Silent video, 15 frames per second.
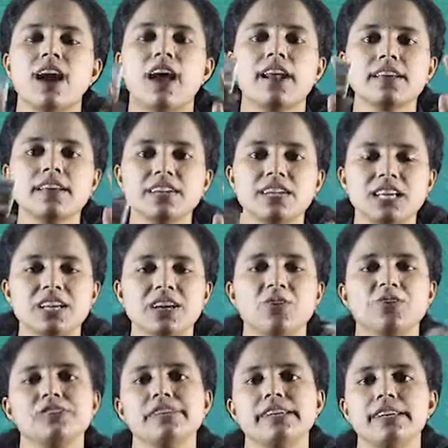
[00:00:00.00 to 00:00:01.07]
correctly
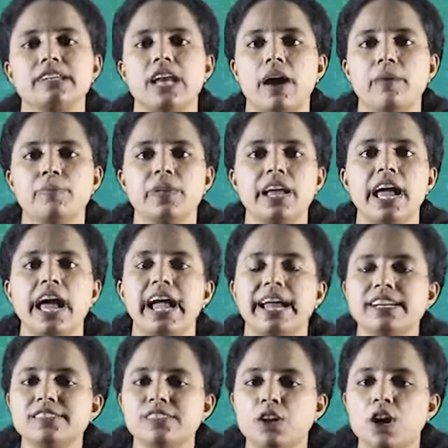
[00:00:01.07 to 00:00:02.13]
on the retina
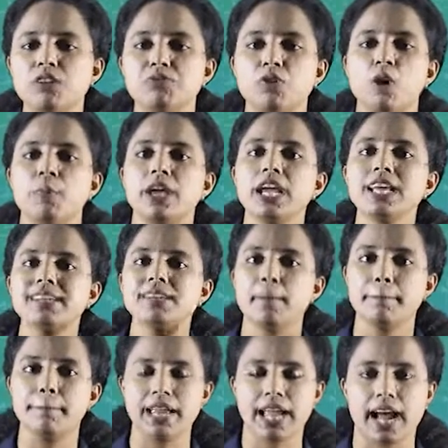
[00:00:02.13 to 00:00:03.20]
instead of forming it
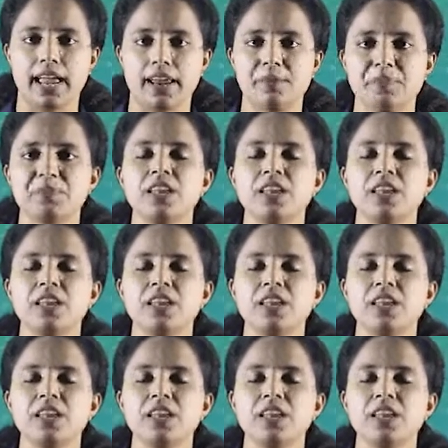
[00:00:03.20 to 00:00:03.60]
behind.